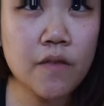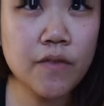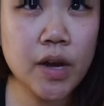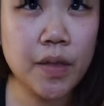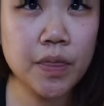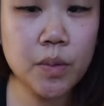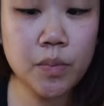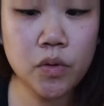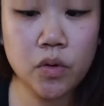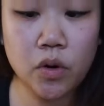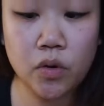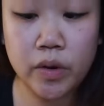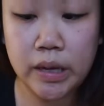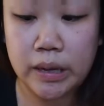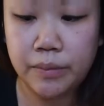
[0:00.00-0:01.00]
Got the
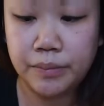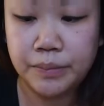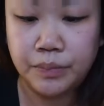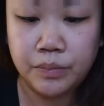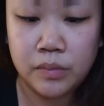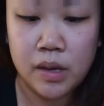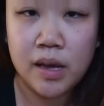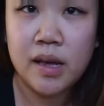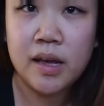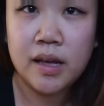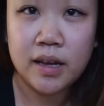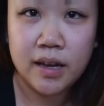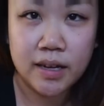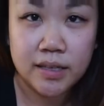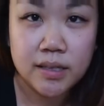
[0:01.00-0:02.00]
bulgogi,
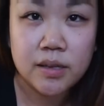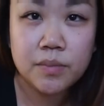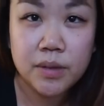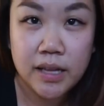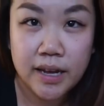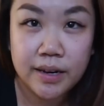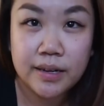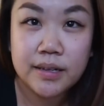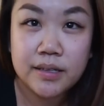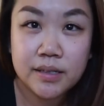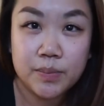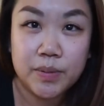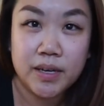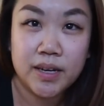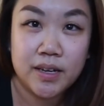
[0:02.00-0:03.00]
got some
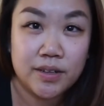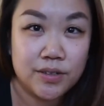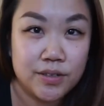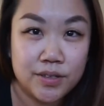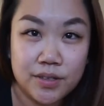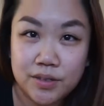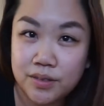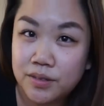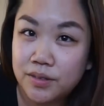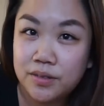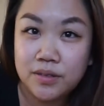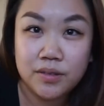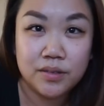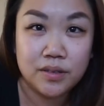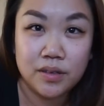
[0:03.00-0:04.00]
lettuce because
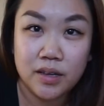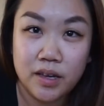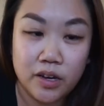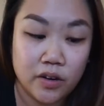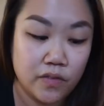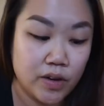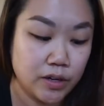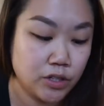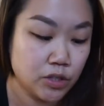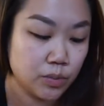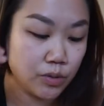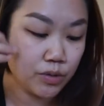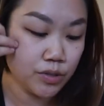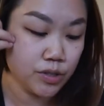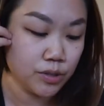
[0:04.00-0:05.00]
eat your
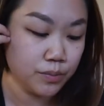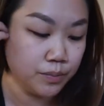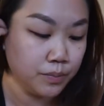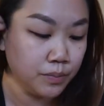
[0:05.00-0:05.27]
vegetables.